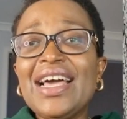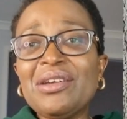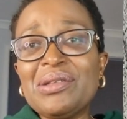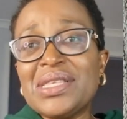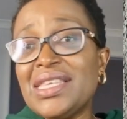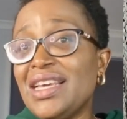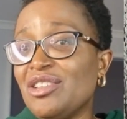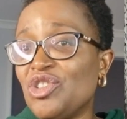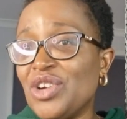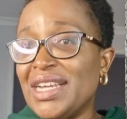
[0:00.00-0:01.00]
and I could see
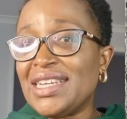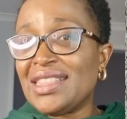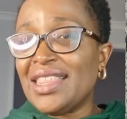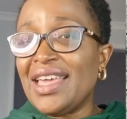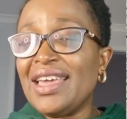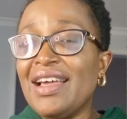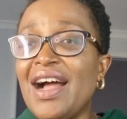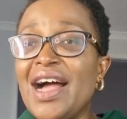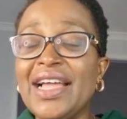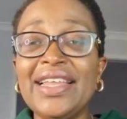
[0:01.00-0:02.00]
a trend
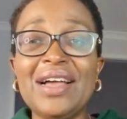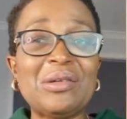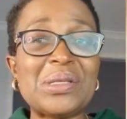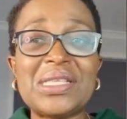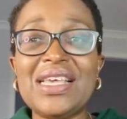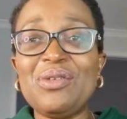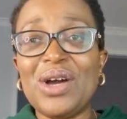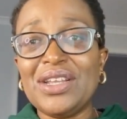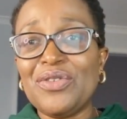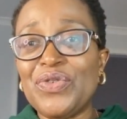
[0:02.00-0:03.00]
there and I could see
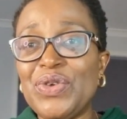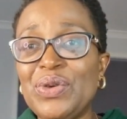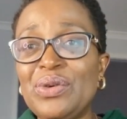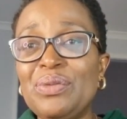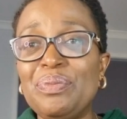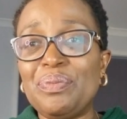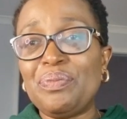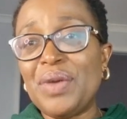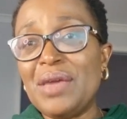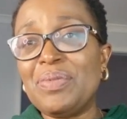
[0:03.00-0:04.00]
quite a few
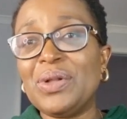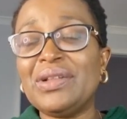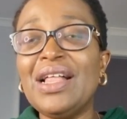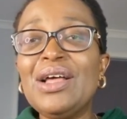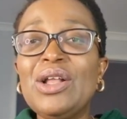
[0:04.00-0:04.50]
people